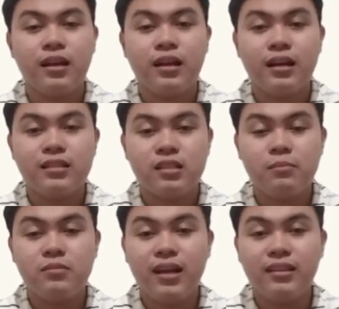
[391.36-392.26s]

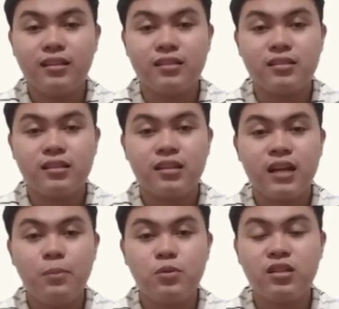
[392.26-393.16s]
Subtitles,
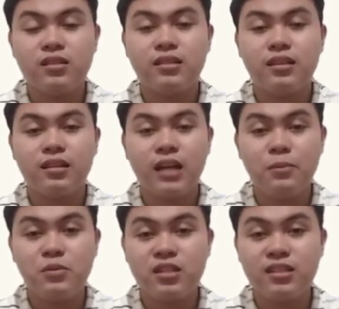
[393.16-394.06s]

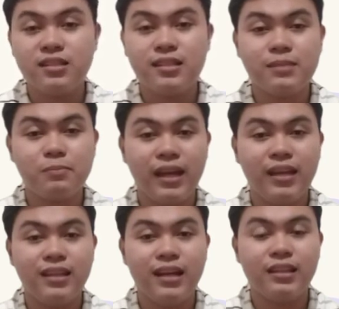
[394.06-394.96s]
captions
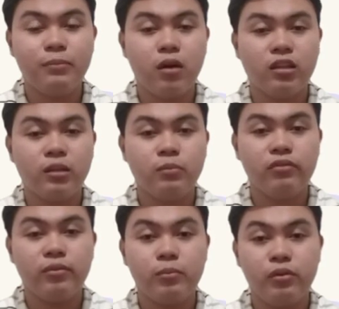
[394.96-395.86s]
displayed at the bottom of
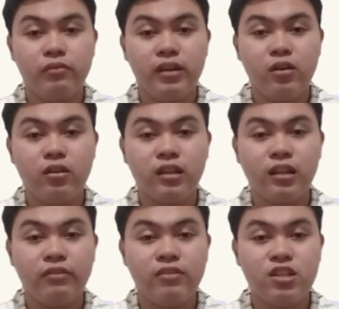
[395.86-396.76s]
a movie or
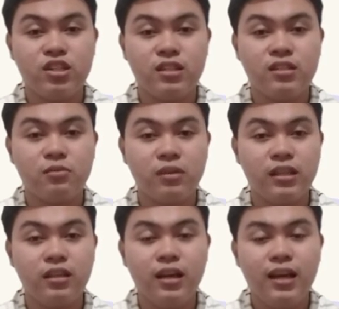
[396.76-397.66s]
television screen